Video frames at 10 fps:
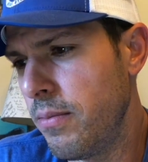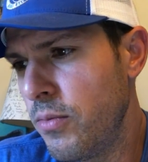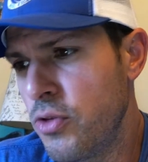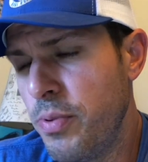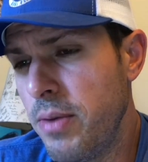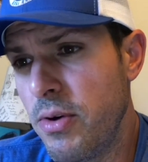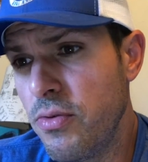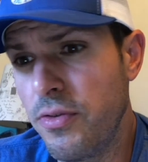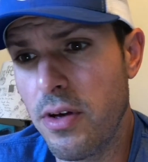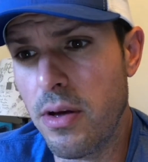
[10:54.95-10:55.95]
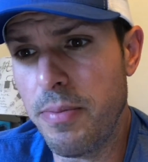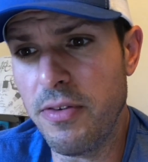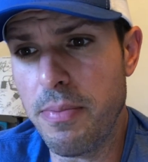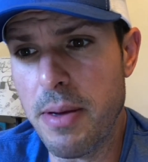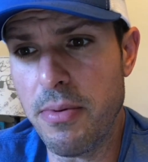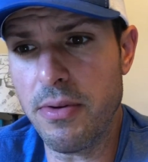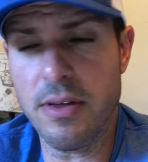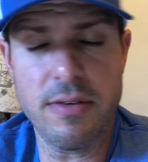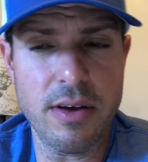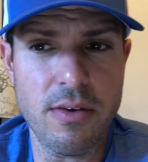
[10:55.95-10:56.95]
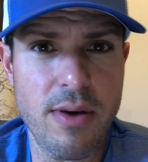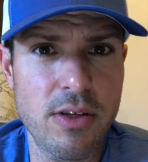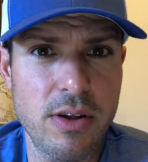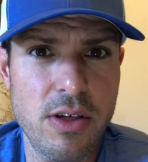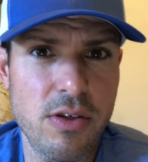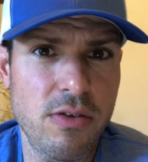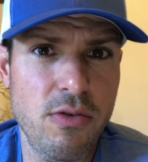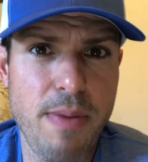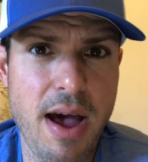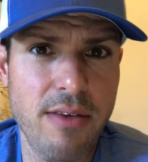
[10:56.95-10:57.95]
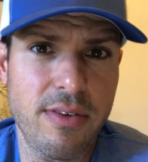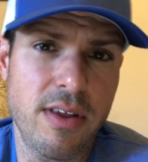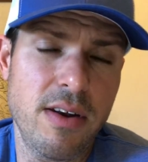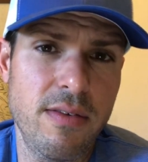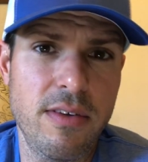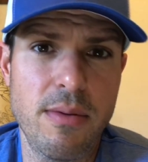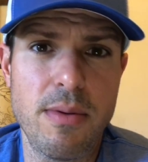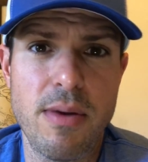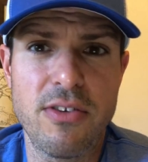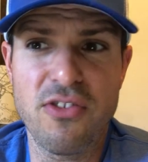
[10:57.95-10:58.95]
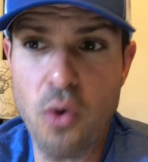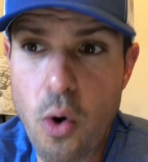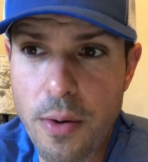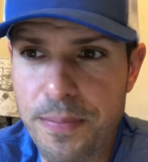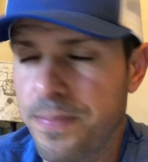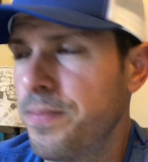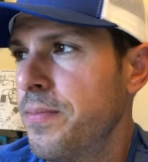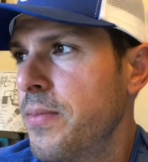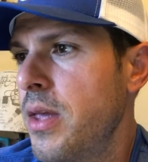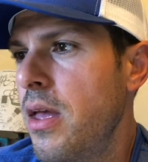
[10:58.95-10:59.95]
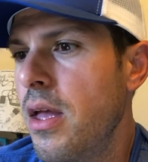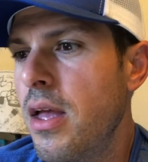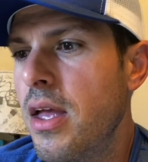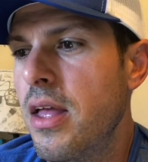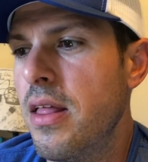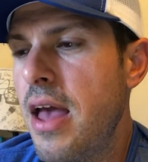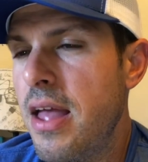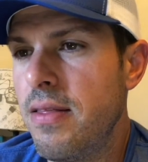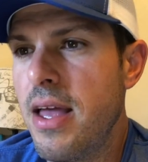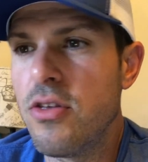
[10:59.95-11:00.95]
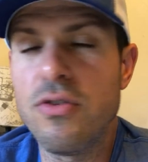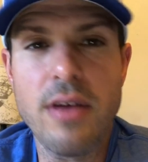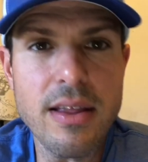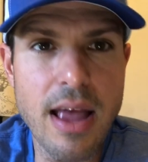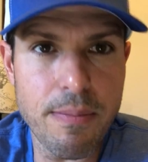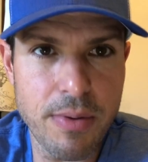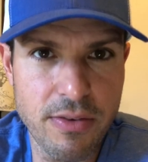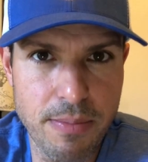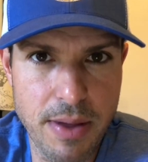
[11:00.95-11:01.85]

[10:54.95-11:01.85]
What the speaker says: Which pretty much was a piece of paper that said, congratulations, you passed. It didn't even tell me my score. And then you take that piece of